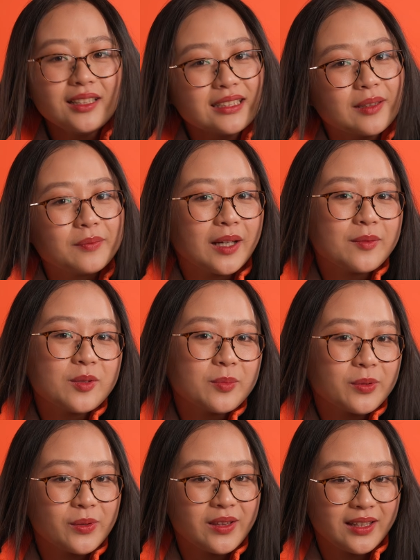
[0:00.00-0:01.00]
Sometimes
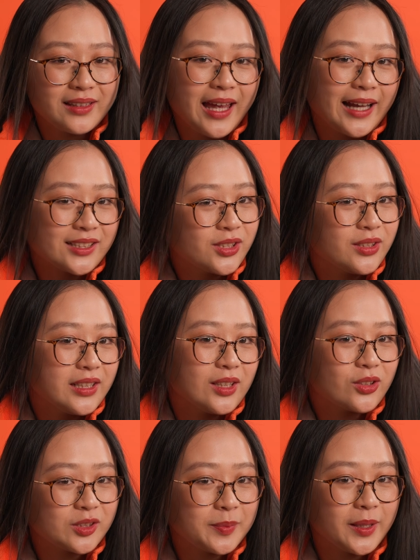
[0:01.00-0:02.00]
people think the XCD
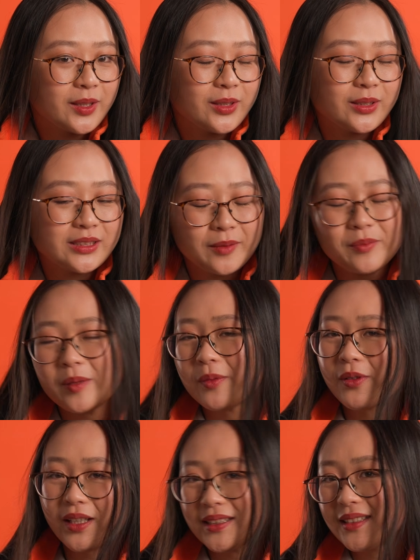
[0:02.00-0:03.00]
looks better, some
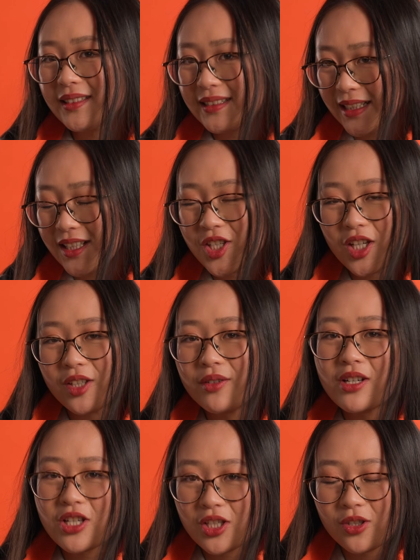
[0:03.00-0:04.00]
people think the second
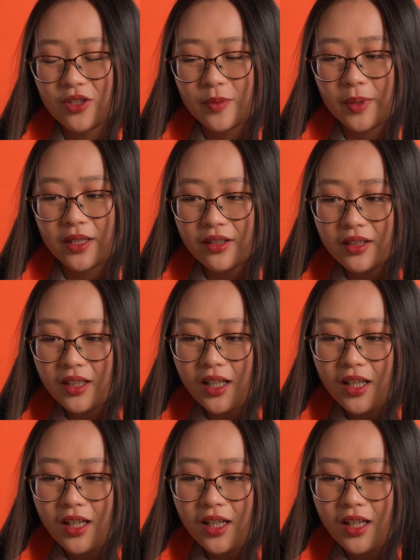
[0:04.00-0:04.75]
generation looks better.